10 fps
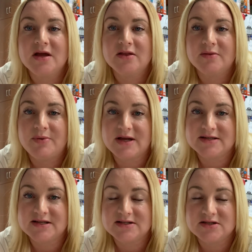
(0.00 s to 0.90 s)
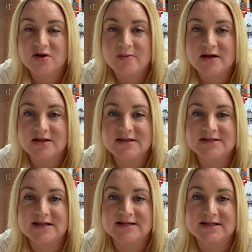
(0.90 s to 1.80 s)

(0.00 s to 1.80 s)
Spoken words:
the biggest thing to know about this is